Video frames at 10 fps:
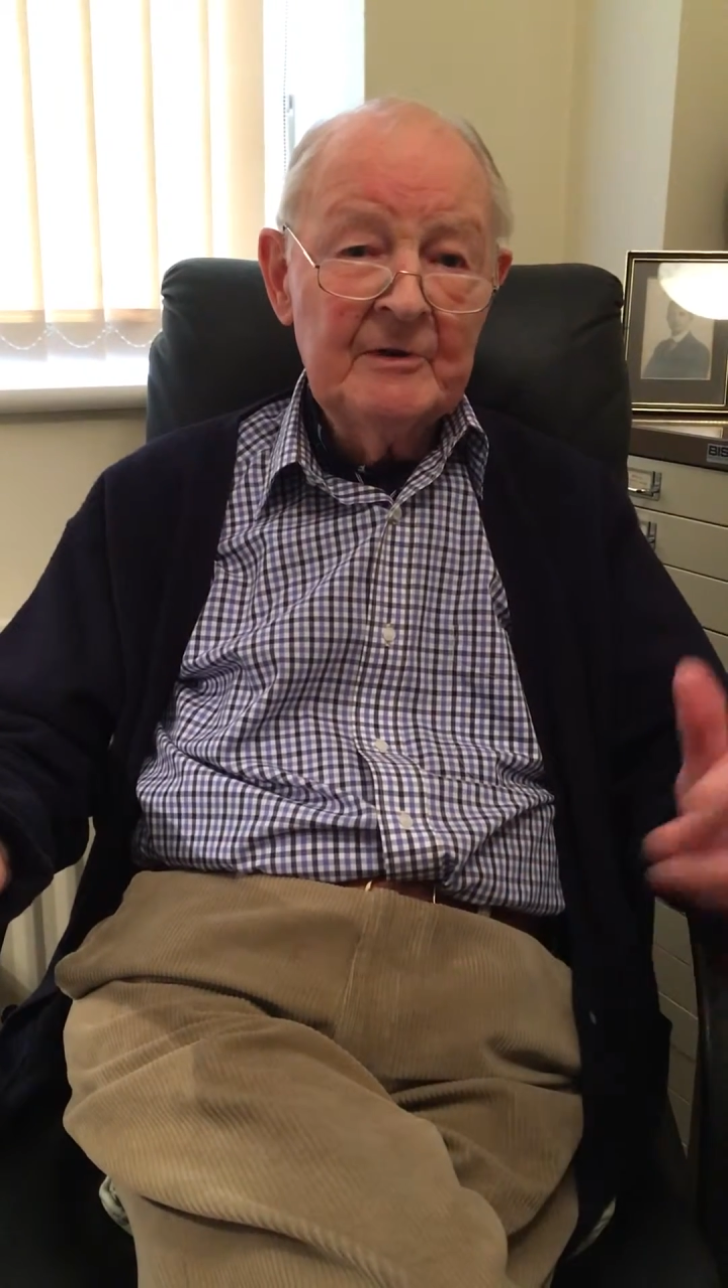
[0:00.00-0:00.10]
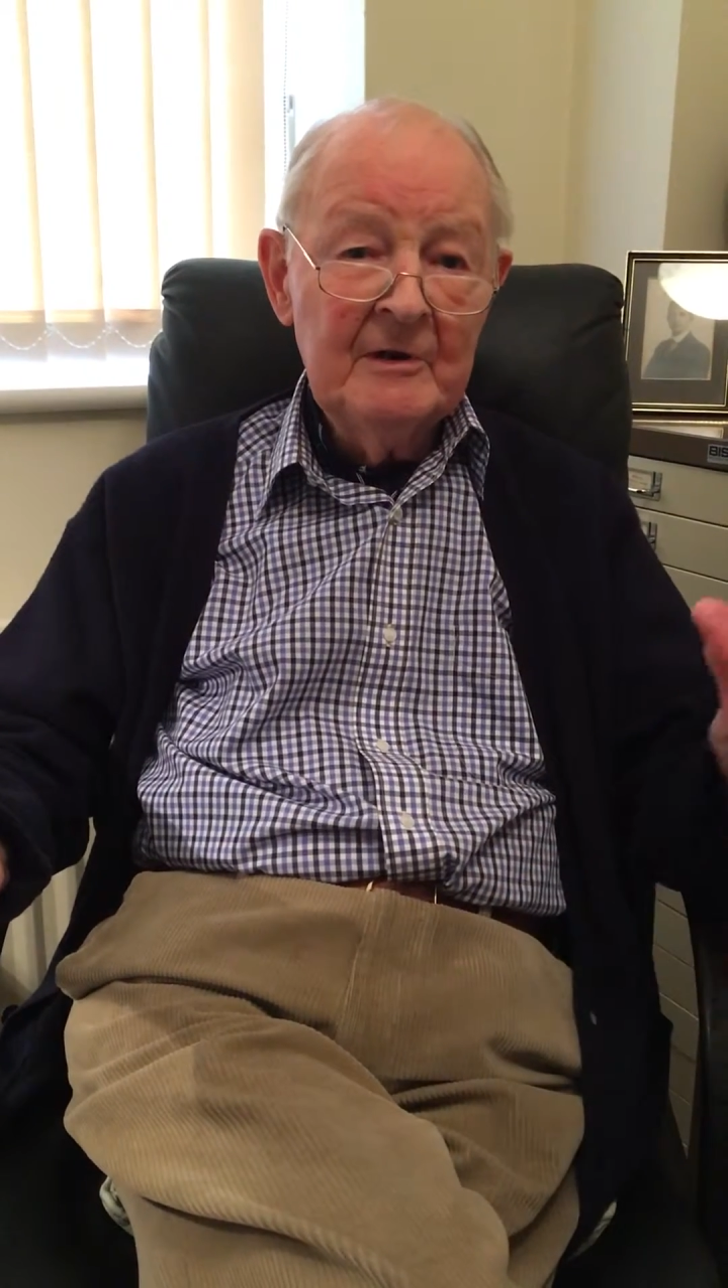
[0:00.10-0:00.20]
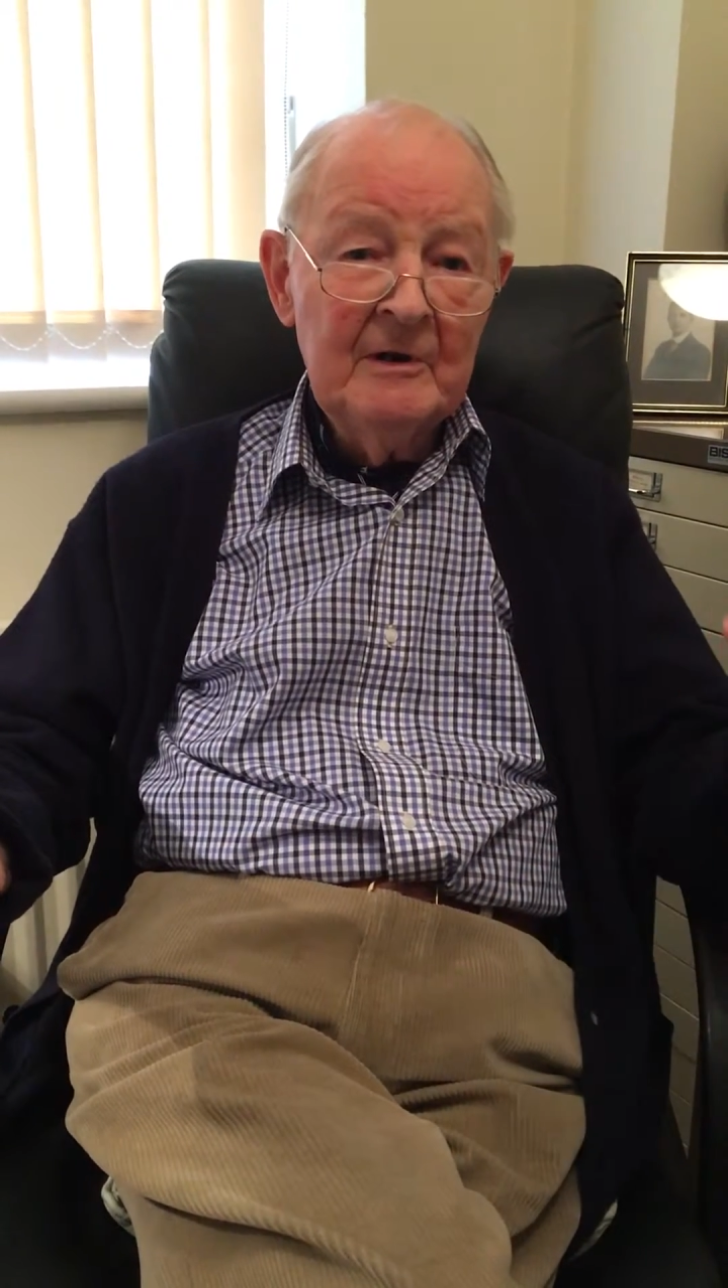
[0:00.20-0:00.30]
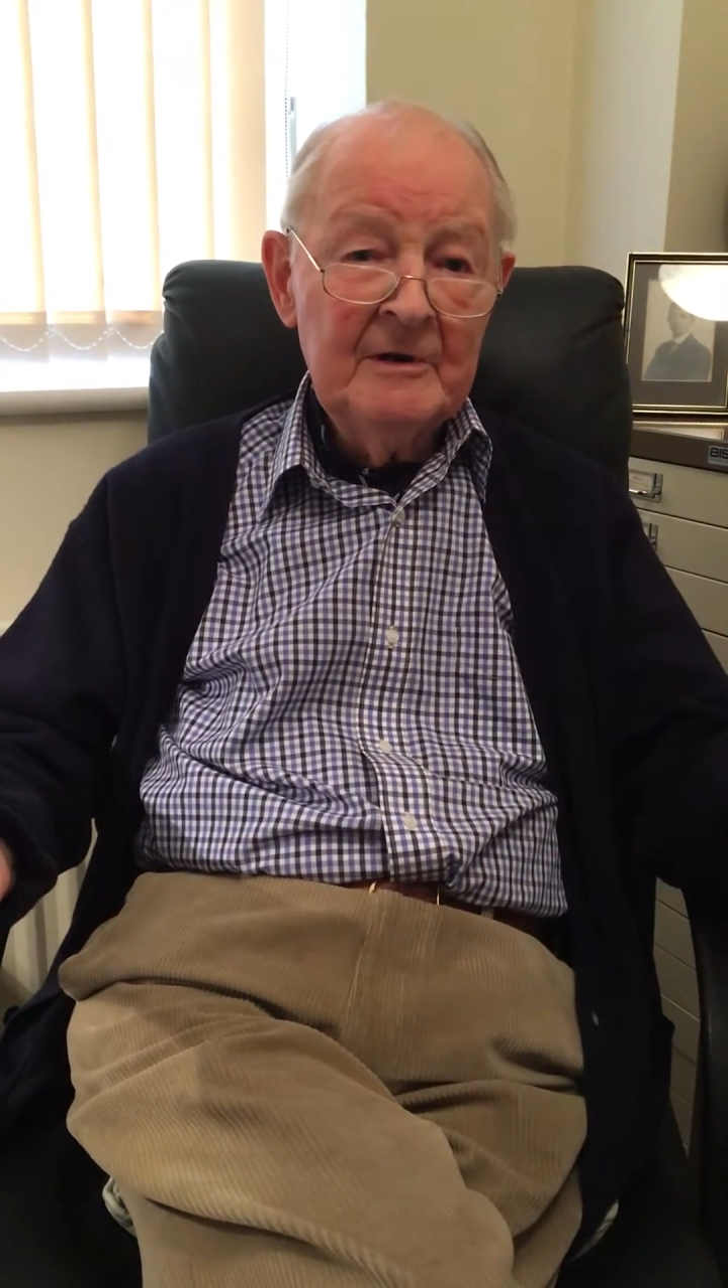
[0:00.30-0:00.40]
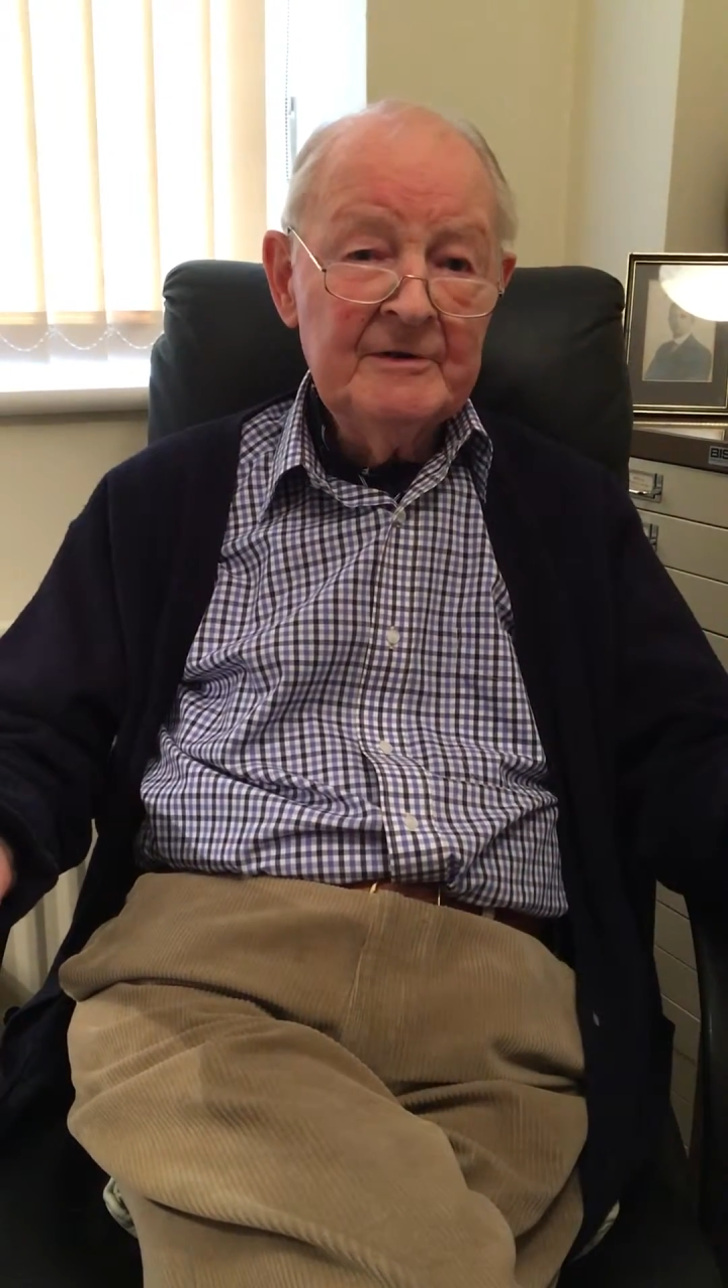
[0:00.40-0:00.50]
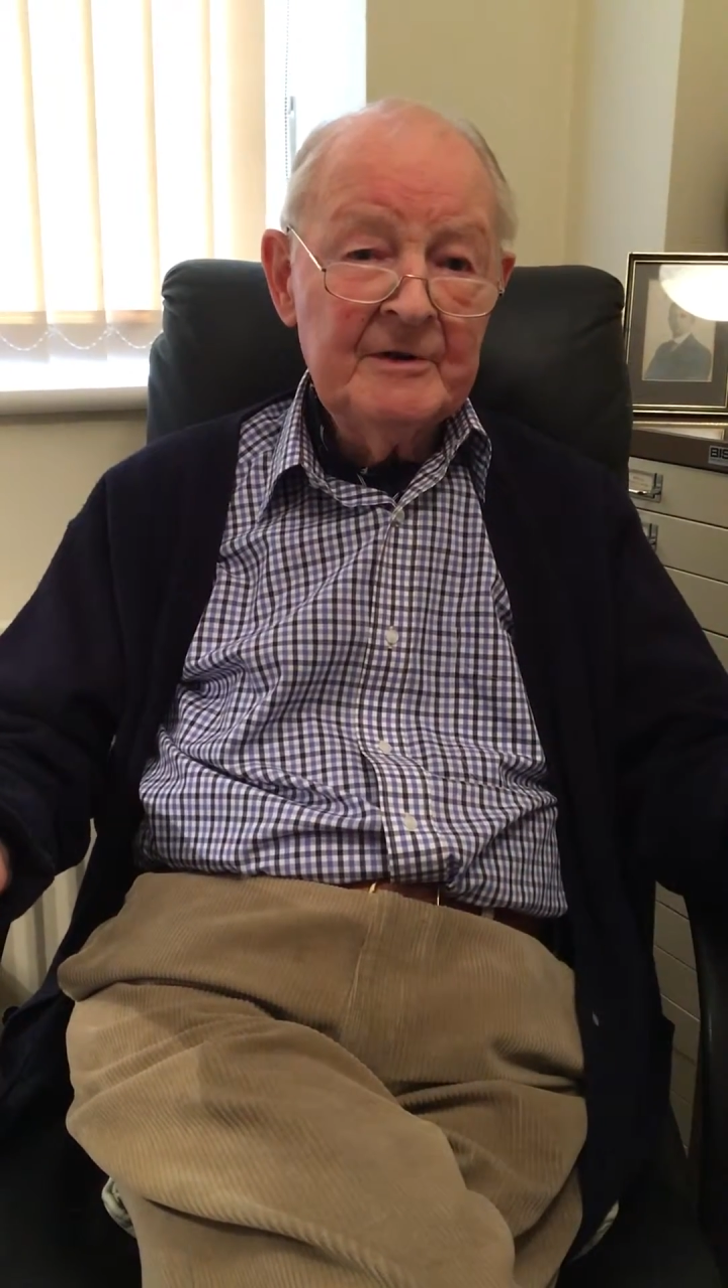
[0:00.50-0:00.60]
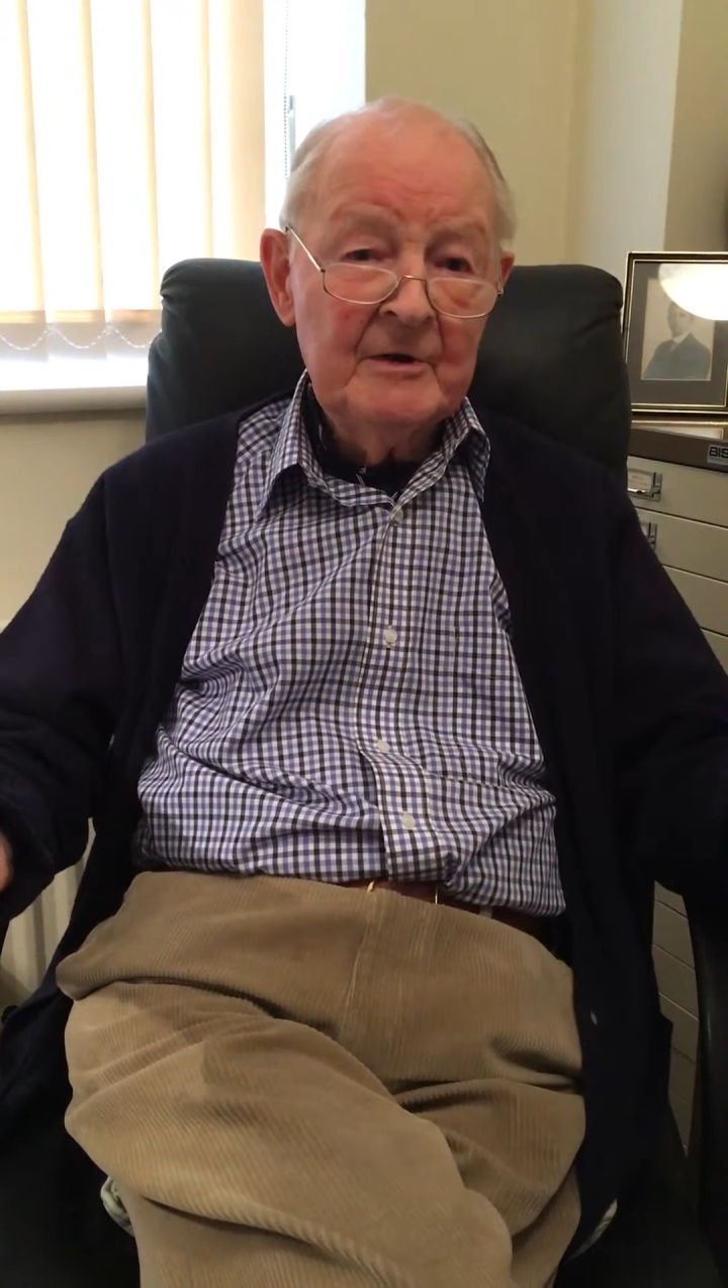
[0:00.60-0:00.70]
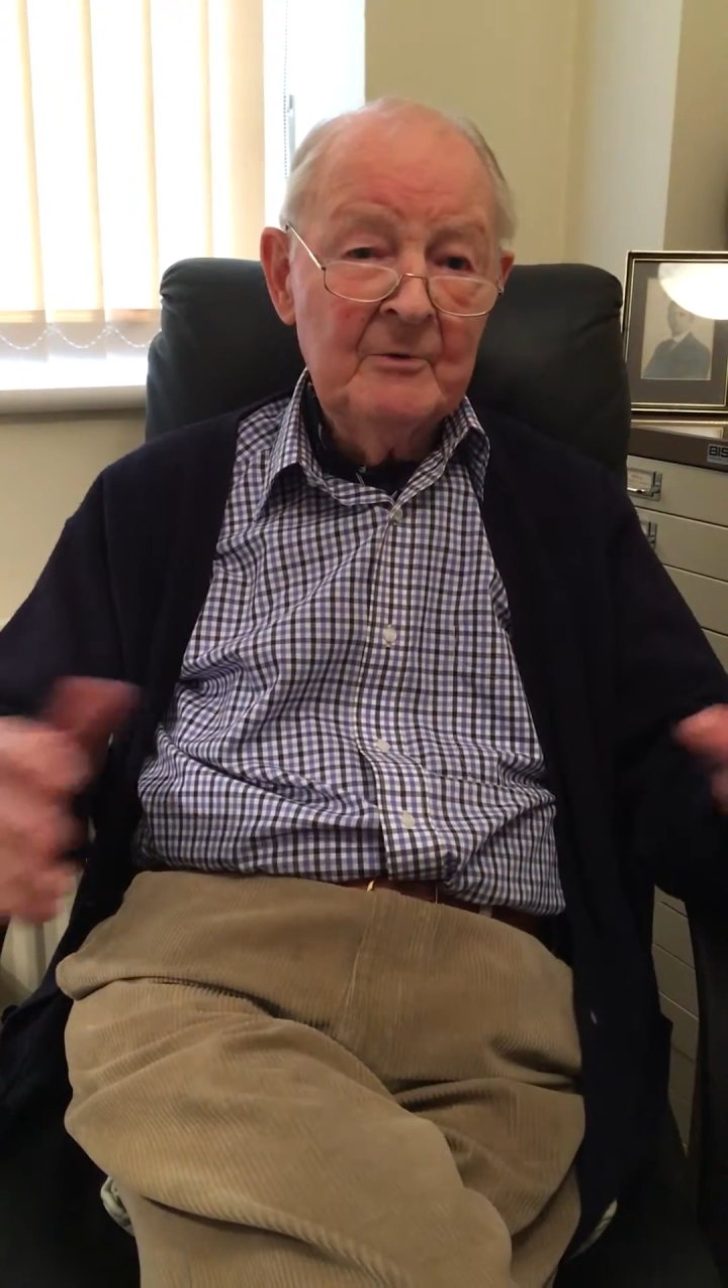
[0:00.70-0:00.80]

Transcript: and Glasgow